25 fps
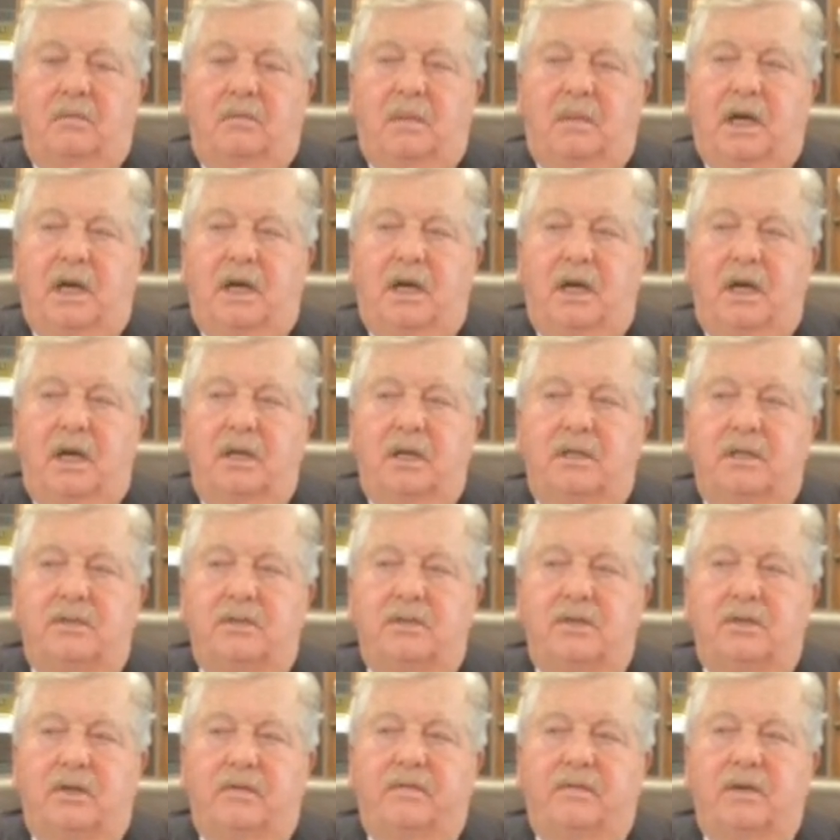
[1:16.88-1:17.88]
by
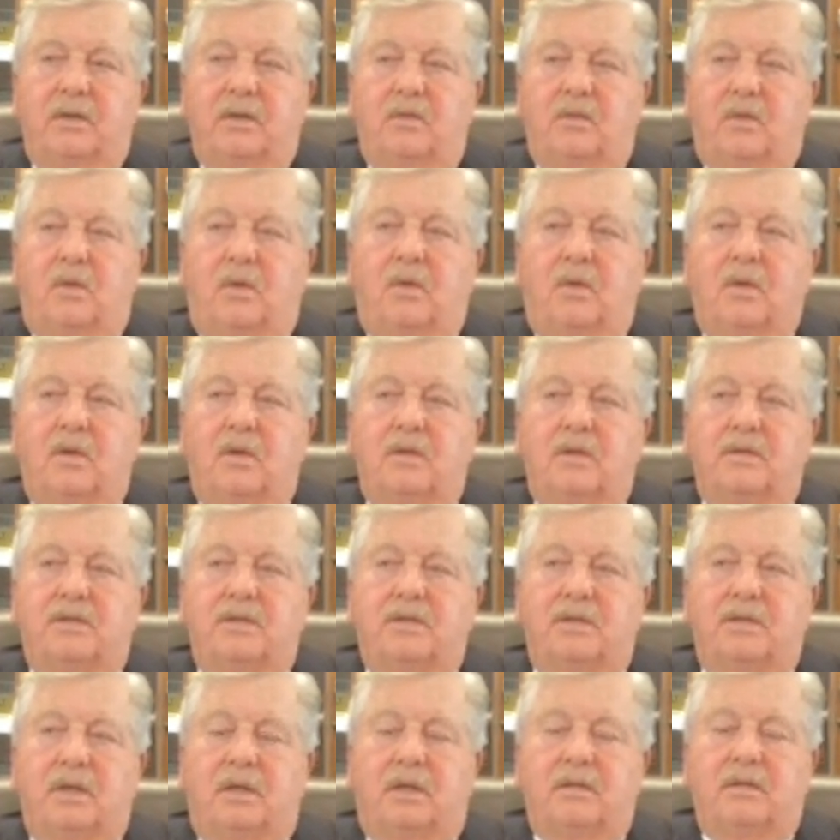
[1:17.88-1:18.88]
serving
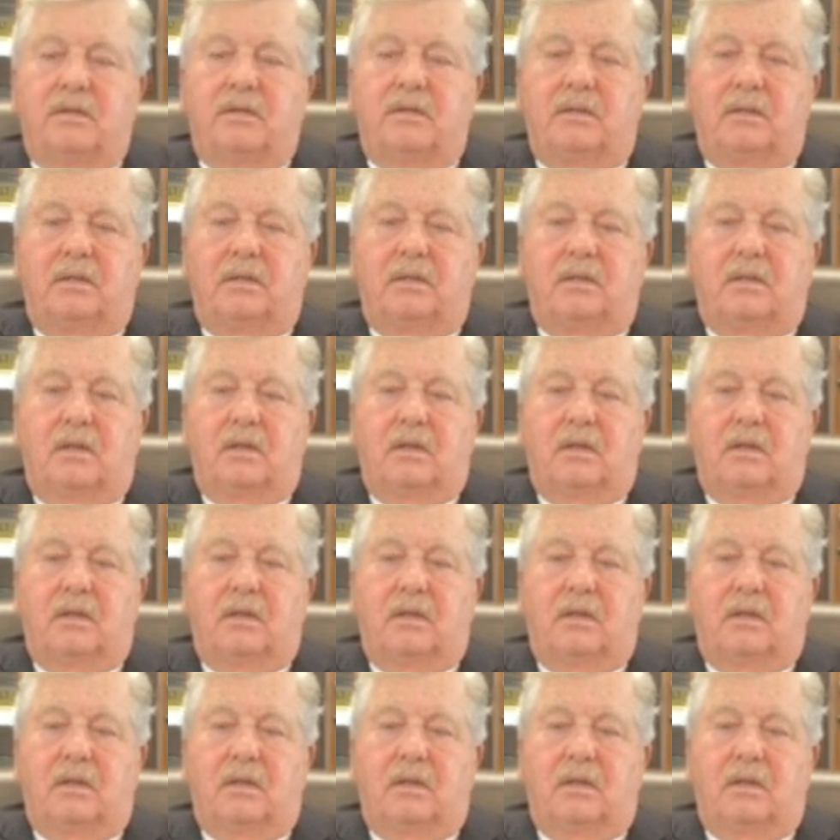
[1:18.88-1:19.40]
warrants on